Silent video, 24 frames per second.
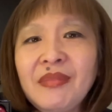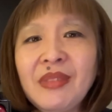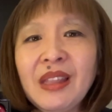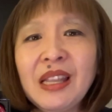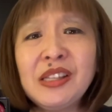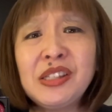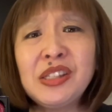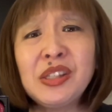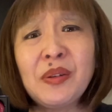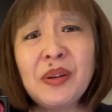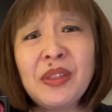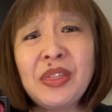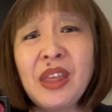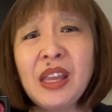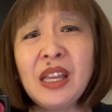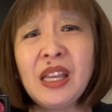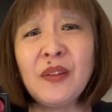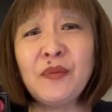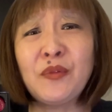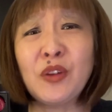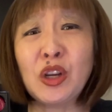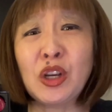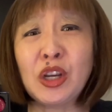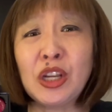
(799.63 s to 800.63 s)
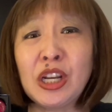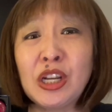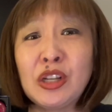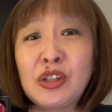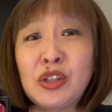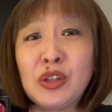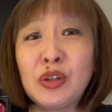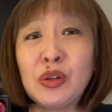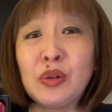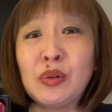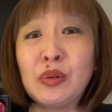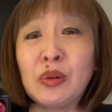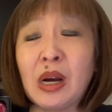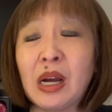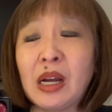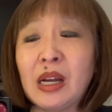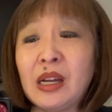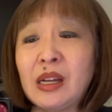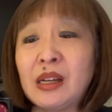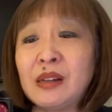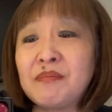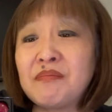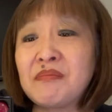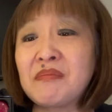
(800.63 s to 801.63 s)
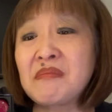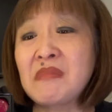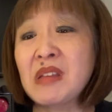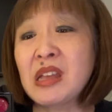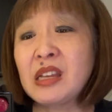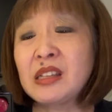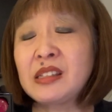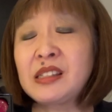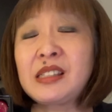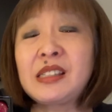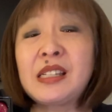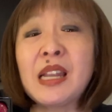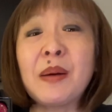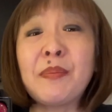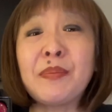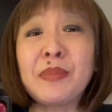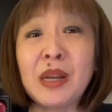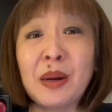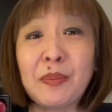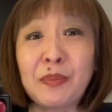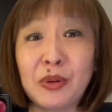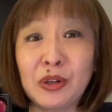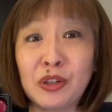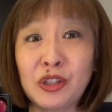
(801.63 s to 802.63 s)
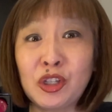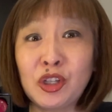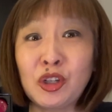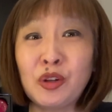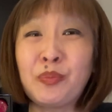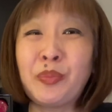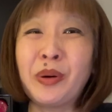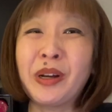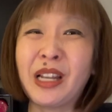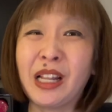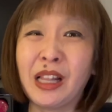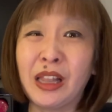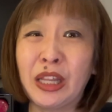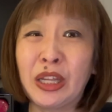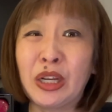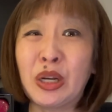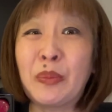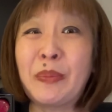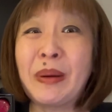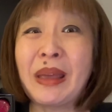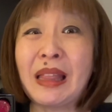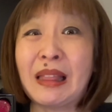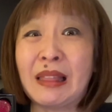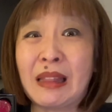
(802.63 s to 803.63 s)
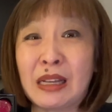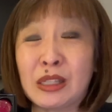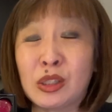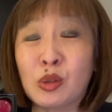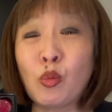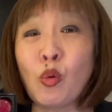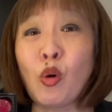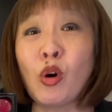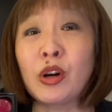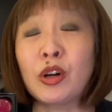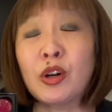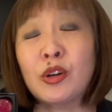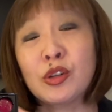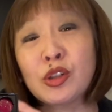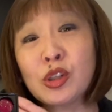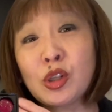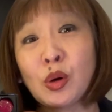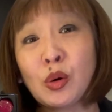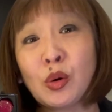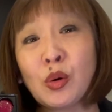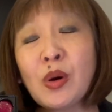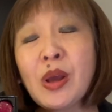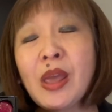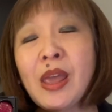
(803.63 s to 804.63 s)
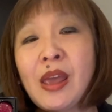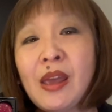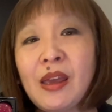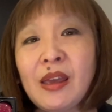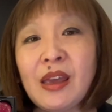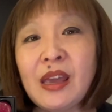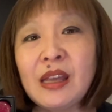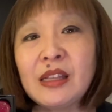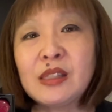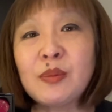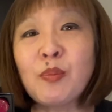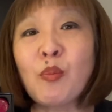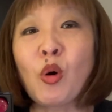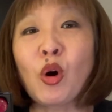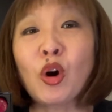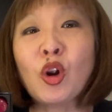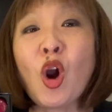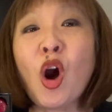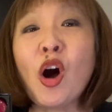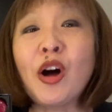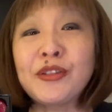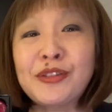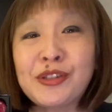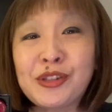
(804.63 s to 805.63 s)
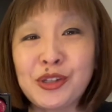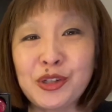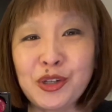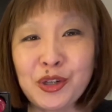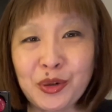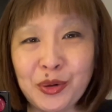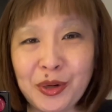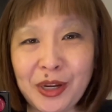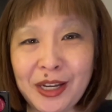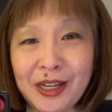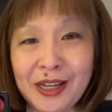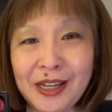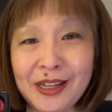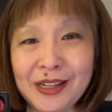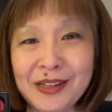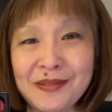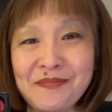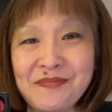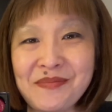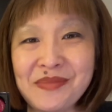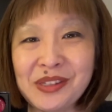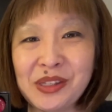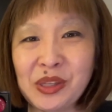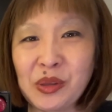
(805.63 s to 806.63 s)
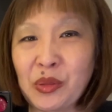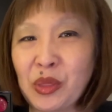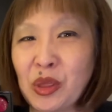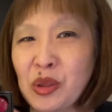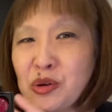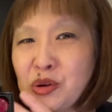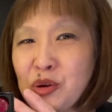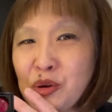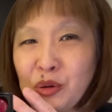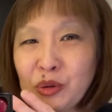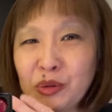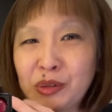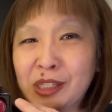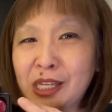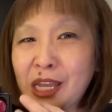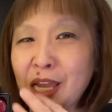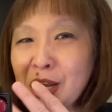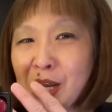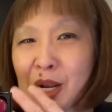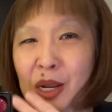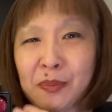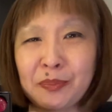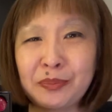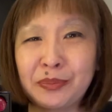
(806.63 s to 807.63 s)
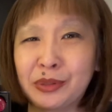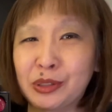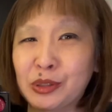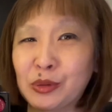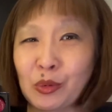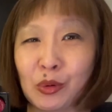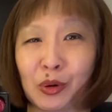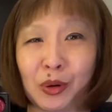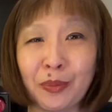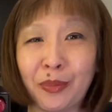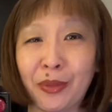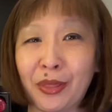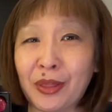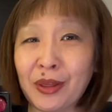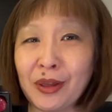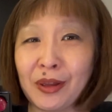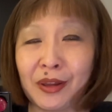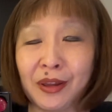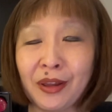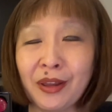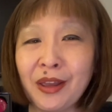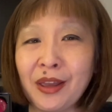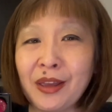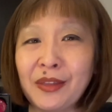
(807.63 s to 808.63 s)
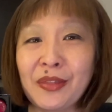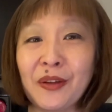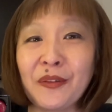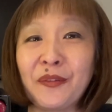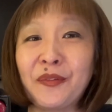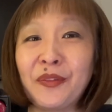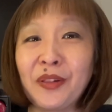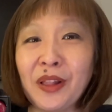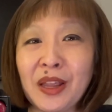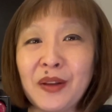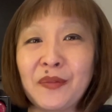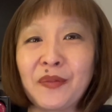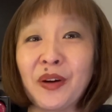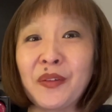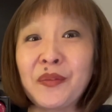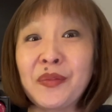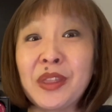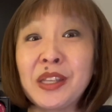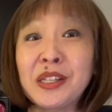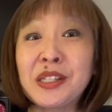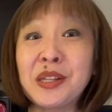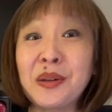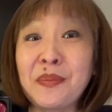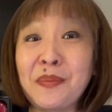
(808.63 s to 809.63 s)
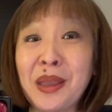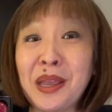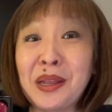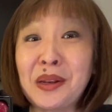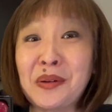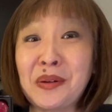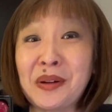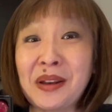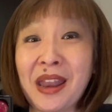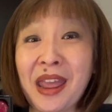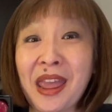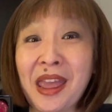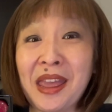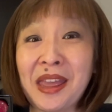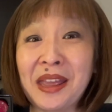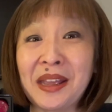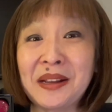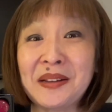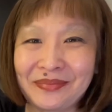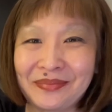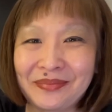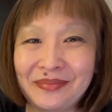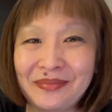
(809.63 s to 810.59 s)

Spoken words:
So I think if you're gonna do step number 2, put a little bit less water so it's more concentrated, so the noodles can absorb the flavor of the tomato and egg.